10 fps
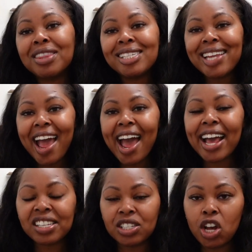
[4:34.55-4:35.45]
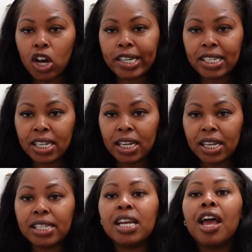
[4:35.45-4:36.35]
the tax
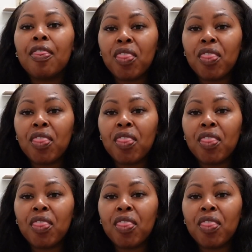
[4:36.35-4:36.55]
content